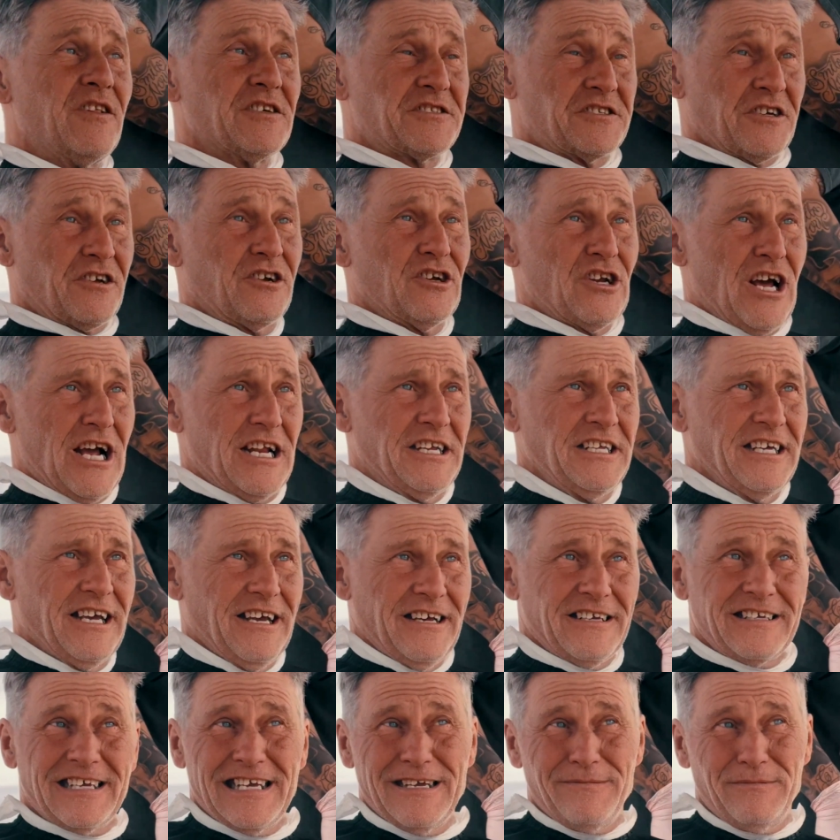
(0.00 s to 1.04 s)
is a good idea,
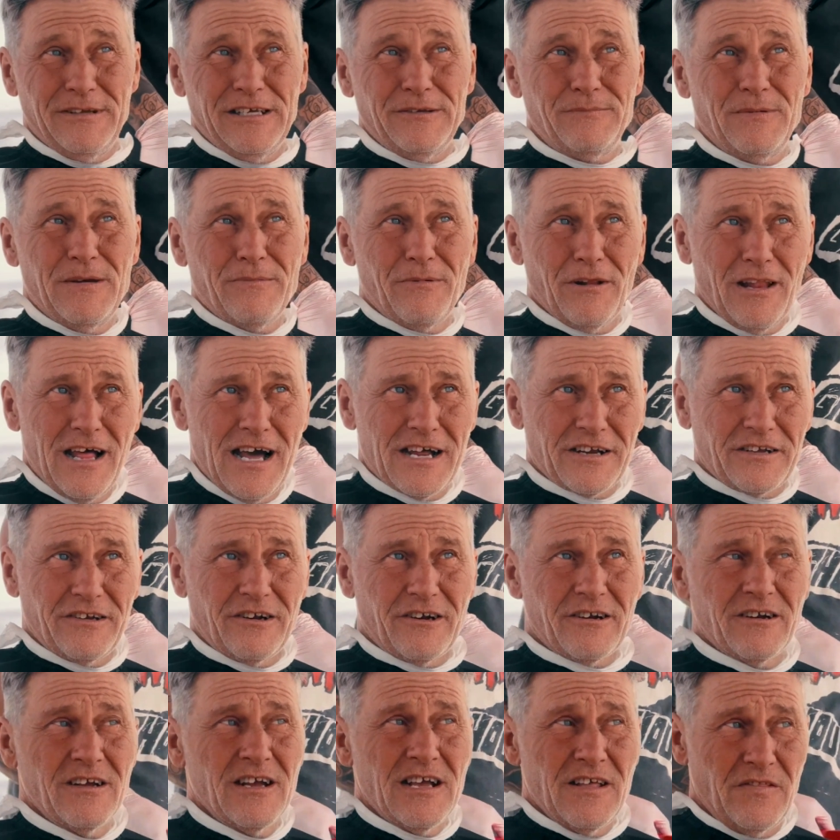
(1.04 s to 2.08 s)
keep these people out of
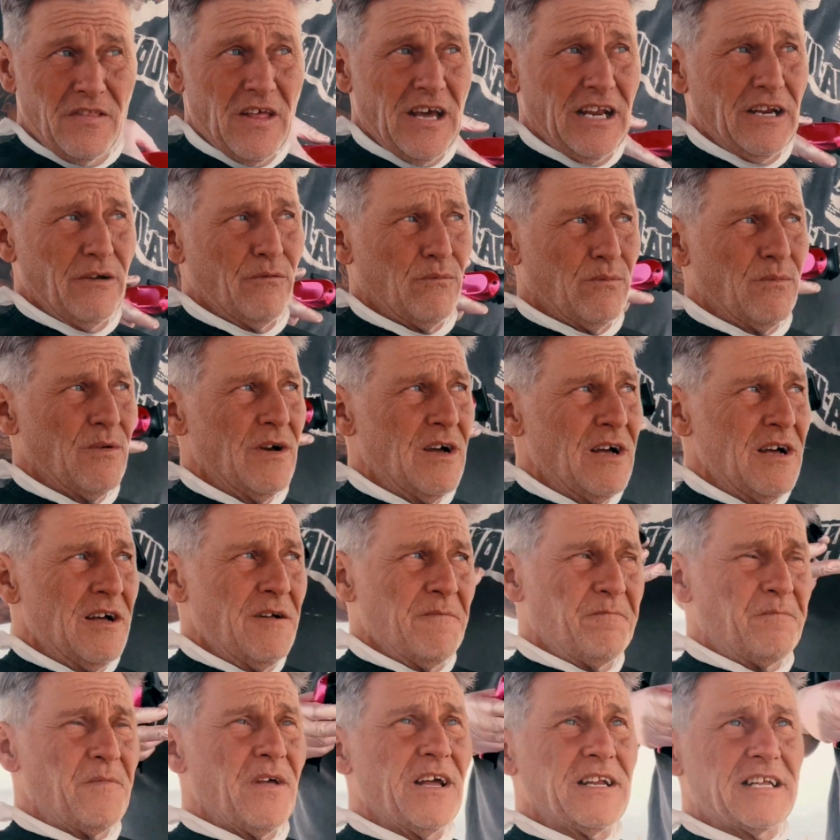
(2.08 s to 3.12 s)
here. Then
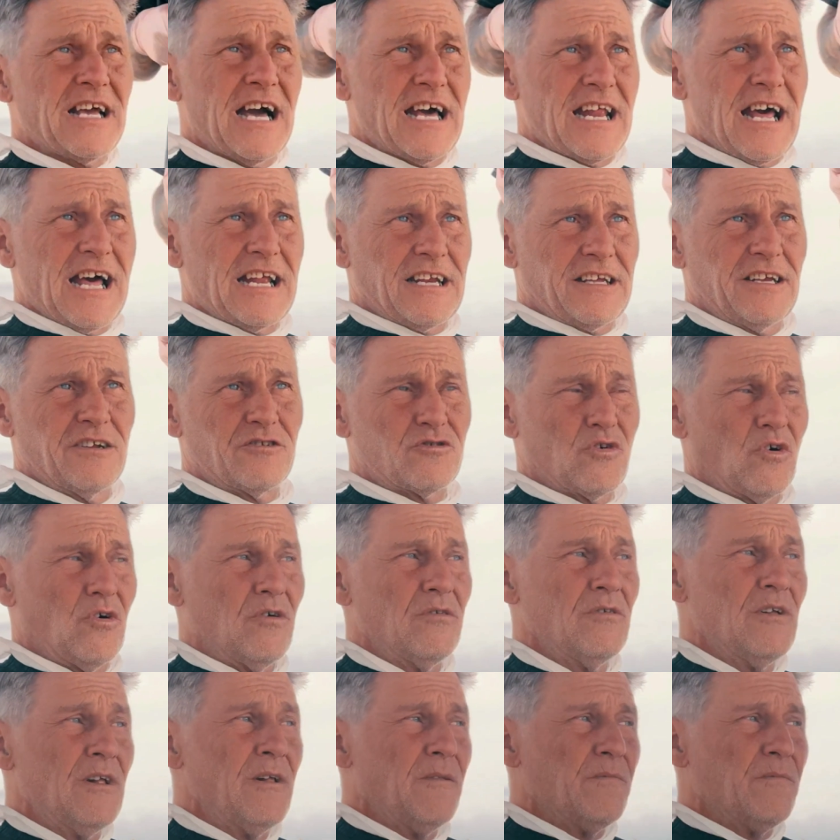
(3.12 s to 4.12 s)
it got out of control.